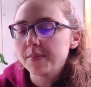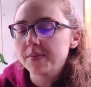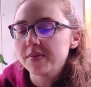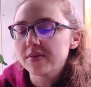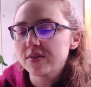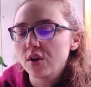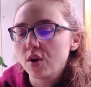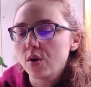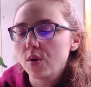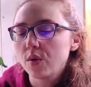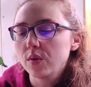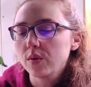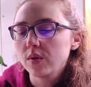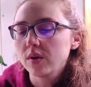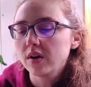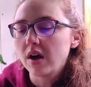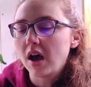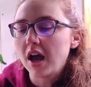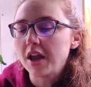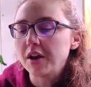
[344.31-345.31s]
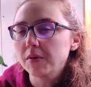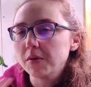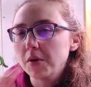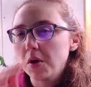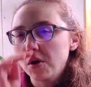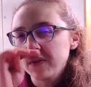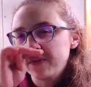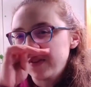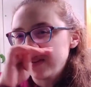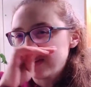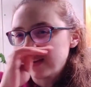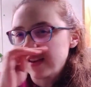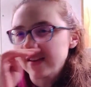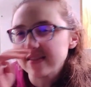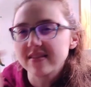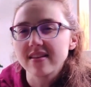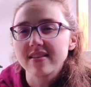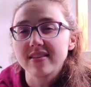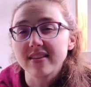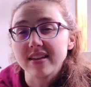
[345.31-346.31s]
So I don't know if it's
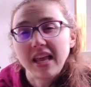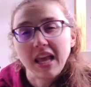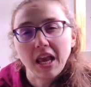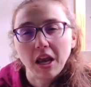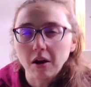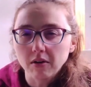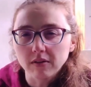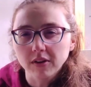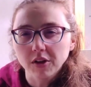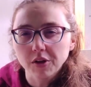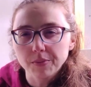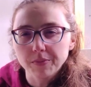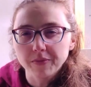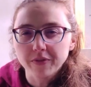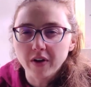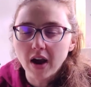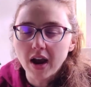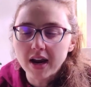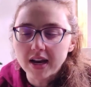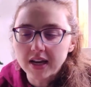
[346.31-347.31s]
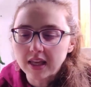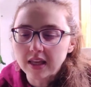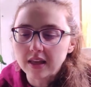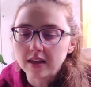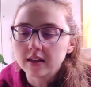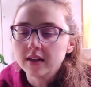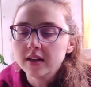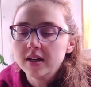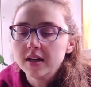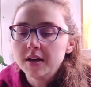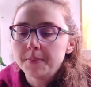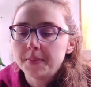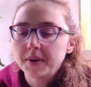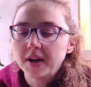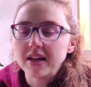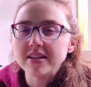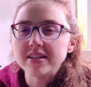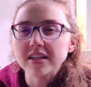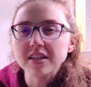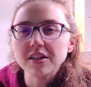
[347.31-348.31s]
because it's an heirloom variety,
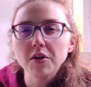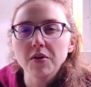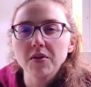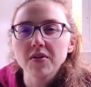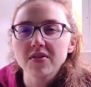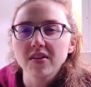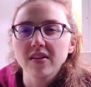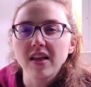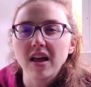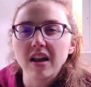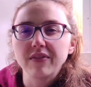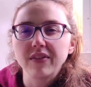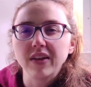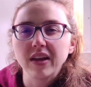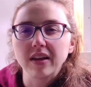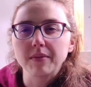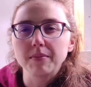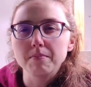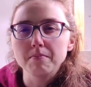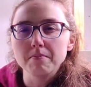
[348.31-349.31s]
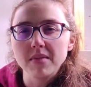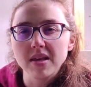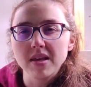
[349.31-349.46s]
but I did notice a lot of like